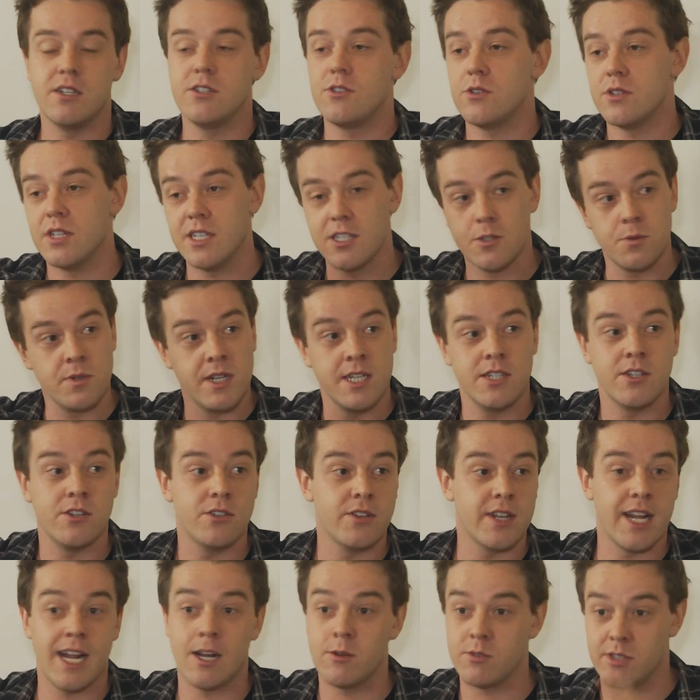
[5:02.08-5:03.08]
you to do this, we need you
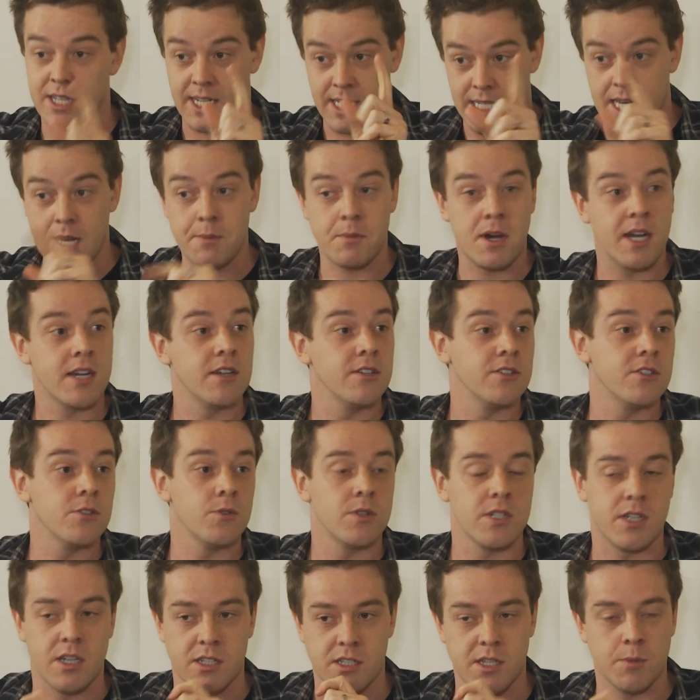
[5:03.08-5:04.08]
to do that. I was like, yep, I can
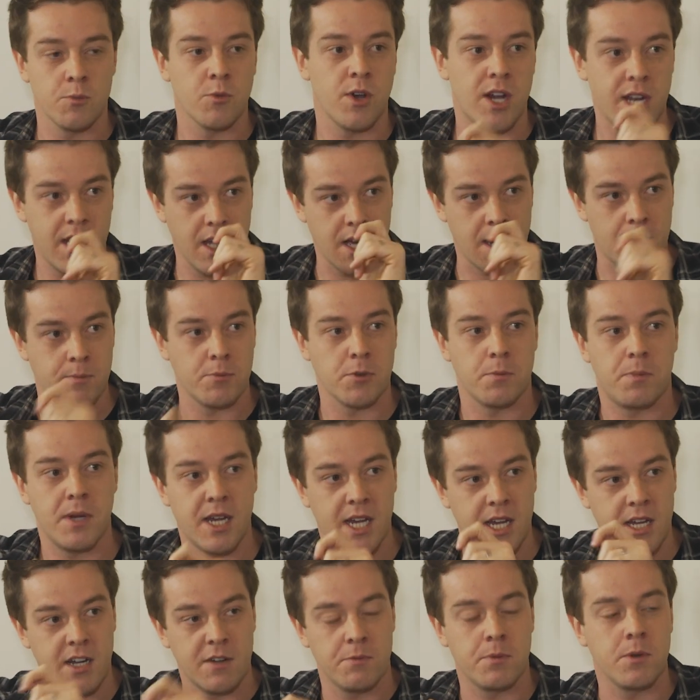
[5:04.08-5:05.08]
do it because I'm ready, I'm
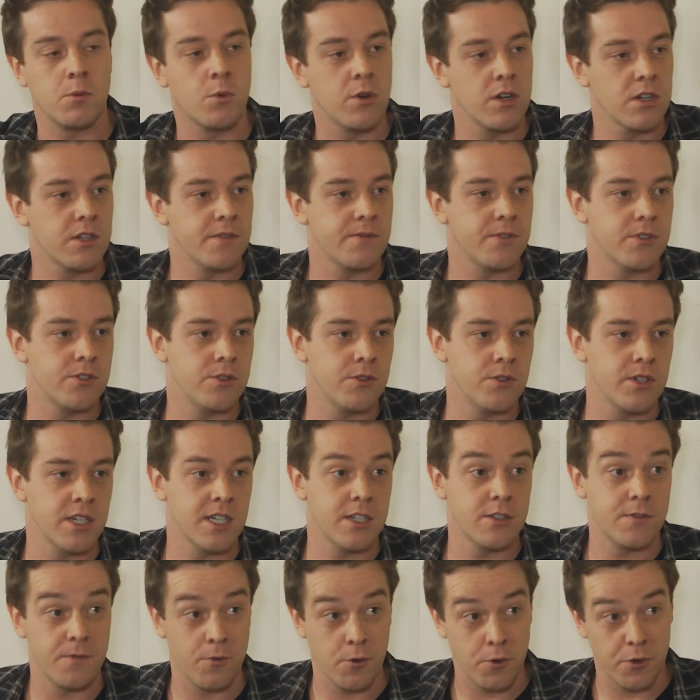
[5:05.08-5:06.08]
prepared. I've been working for 2
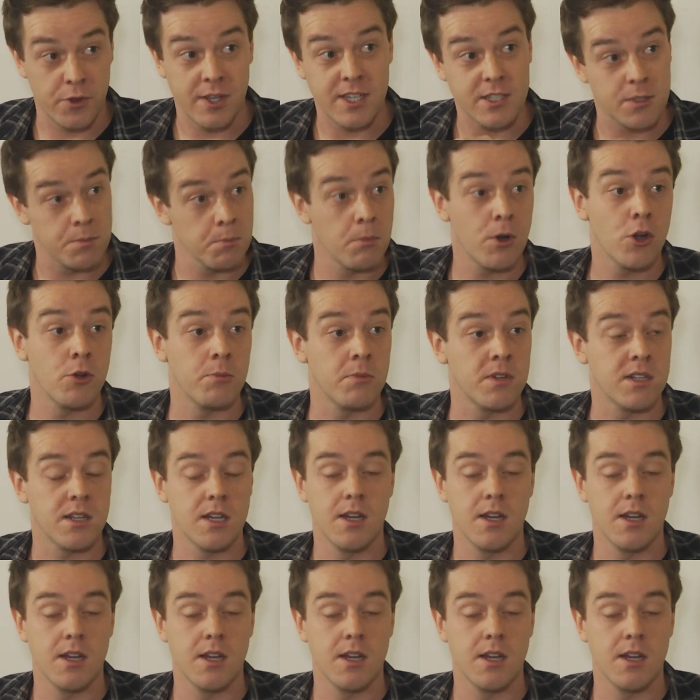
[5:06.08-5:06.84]
years for this moment.